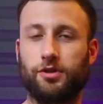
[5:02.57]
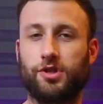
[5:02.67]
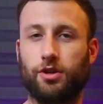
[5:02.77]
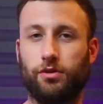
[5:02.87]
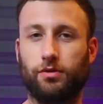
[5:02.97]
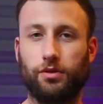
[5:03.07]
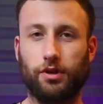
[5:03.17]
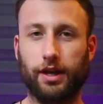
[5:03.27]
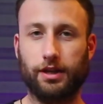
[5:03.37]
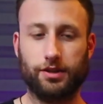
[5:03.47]
So,
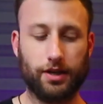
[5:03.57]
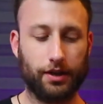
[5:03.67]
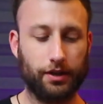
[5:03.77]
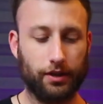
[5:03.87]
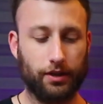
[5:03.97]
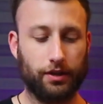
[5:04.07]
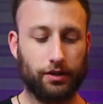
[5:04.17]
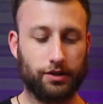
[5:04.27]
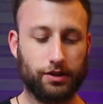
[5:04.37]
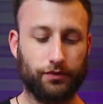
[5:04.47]
like I said,
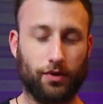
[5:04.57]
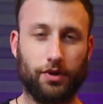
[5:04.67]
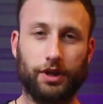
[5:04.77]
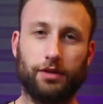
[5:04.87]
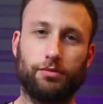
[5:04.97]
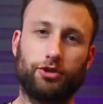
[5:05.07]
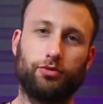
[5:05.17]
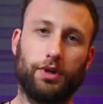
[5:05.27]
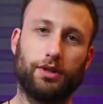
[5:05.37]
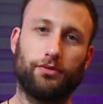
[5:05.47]
this is falling in
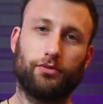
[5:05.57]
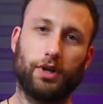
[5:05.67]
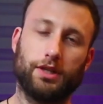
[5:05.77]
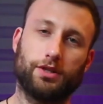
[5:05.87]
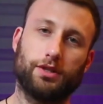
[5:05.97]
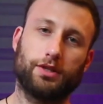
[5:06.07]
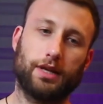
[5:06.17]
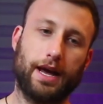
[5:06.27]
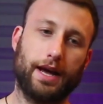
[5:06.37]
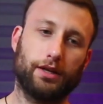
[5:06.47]
between the
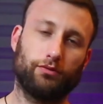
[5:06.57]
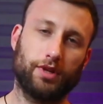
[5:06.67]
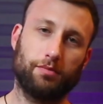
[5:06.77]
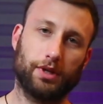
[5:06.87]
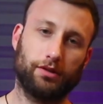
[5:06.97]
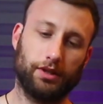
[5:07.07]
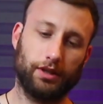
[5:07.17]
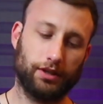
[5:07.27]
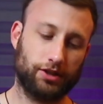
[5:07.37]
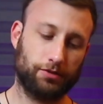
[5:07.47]
phrases, and rhythmically,
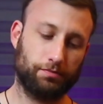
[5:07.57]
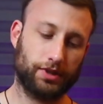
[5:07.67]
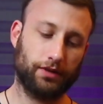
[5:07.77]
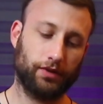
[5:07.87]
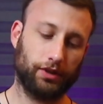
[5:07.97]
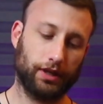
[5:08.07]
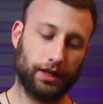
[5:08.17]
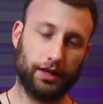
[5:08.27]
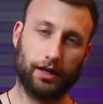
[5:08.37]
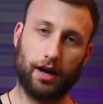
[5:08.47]
it's specifically
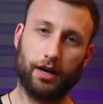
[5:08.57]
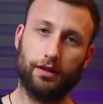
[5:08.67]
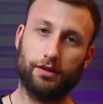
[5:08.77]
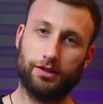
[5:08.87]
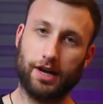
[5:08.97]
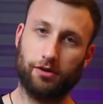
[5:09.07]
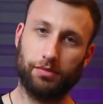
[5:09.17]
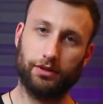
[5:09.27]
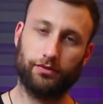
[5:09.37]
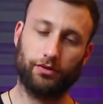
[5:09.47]
hitting on the
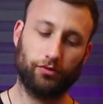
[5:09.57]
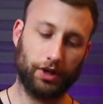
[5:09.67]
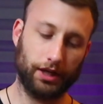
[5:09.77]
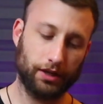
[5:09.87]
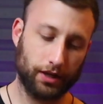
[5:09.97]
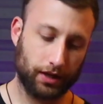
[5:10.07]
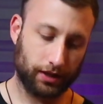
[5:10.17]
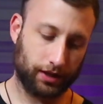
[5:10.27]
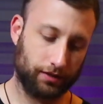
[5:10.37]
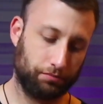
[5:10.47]
downbeat of 3
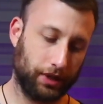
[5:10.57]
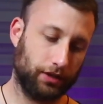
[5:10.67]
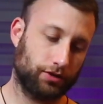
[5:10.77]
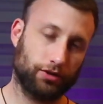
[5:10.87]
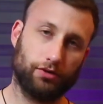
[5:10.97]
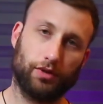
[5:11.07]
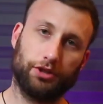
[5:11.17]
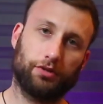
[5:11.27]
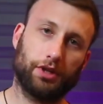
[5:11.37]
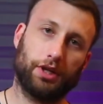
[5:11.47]
in beat 2, and
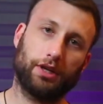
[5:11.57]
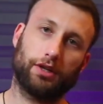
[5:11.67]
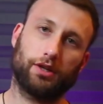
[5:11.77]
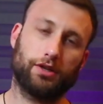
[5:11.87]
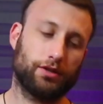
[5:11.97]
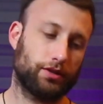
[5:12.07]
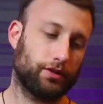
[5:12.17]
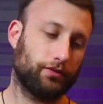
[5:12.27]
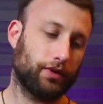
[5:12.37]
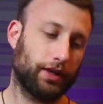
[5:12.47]
you can hear it, because
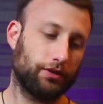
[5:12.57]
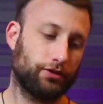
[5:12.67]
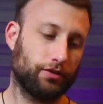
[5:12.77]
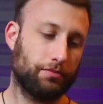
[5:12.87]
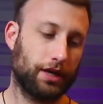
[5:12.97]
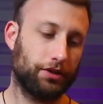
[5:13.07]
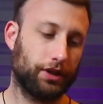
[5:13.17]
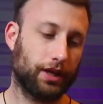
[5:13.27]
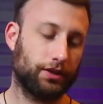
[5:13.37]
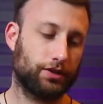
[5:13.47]
if I do the melody
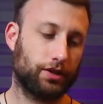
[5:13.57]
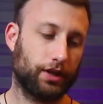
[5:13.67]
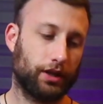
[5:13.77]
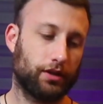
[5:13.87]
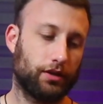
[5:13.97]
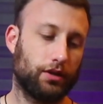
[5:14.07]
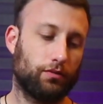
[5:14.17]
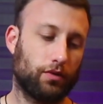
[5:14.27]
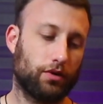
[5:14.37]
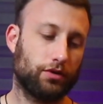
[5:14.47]
again, it's like
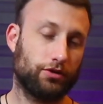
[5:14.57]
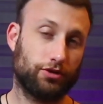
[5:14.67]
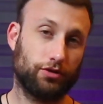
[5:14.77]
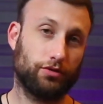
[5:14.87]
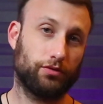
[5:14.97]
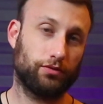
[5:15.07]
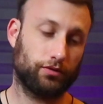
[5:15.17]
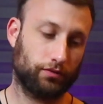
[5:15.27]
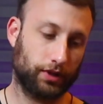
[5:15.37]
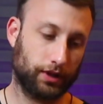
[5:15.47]
1, 2,
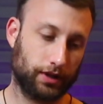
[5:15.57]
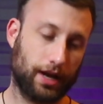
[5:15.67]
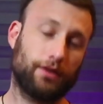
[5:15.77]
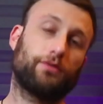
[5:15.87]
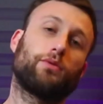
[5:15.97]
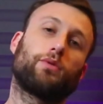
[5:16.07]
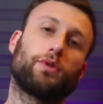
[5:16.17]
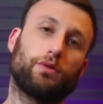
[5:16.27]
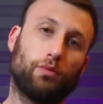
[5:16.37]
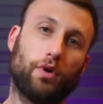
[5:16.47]
3, and
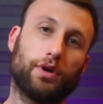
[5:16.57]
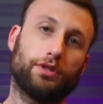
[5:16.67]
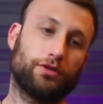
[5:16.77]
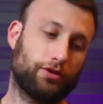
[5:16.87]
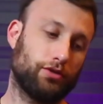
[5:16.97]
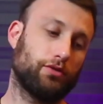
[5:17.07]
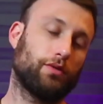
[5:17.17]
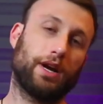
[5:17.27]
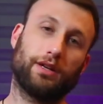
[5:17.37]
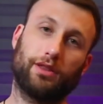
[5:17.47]
4, 1, 2,
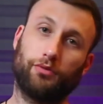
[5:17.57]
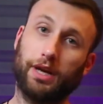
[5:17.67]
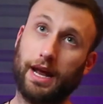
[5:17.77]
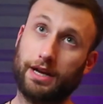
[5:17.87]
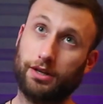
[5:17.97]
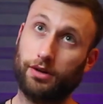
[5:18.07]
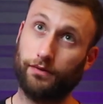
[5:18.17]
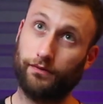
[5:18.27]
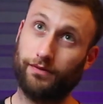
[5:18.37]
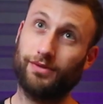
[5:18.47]
and 3, and a
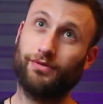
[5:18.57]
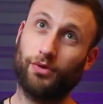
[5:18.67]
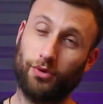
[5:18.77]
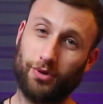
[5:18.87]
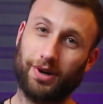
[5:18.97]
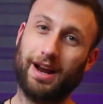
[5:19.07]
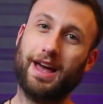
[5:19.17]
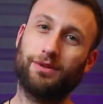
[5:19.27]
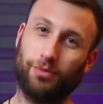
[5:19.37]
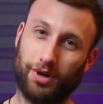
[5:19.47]
4,
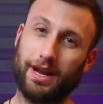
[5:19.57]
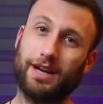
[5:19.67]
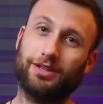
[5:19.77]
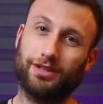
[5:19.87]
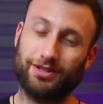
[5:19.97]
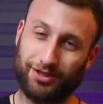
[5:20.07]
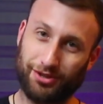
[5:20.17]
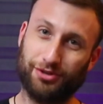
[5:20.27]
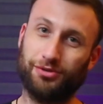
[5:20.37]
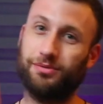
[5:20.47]
and 1, and a
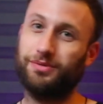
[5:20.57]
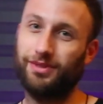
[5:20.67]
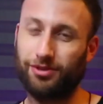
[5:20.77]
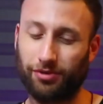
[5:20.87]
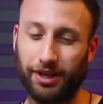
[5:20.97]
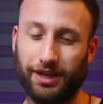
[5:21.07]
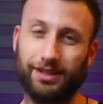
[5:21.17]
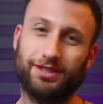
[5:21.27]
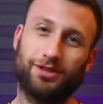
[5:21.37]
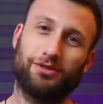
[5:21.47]
2, 3.
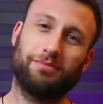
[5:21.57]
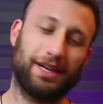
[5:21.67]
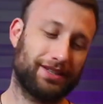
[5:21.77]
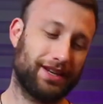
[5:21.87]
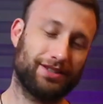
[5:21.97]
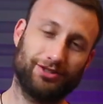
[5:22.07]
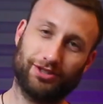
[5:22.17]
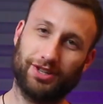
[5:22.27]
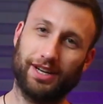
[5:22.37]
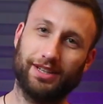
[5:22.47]
So it makes sense to
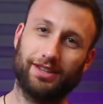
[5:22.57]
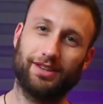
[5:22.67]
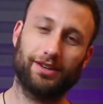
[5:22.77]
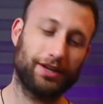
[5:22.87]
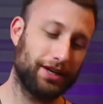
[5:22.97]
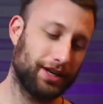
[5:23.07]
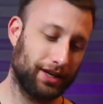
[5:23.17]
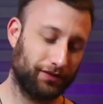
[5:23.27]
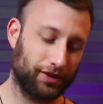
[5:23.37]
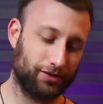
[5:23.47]
just hit it there.
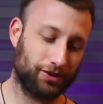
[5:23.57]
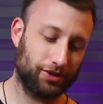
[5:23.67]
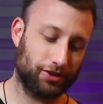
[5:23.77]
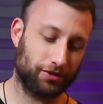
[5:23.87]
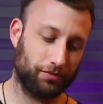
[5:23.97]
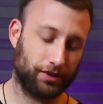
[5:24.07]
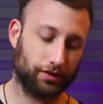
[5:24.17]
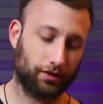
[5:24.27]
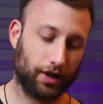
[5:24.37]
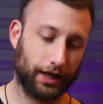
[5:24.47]
Feels good to me,
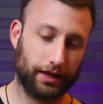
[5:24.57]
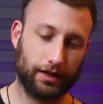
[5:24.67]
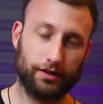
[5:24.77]
alright?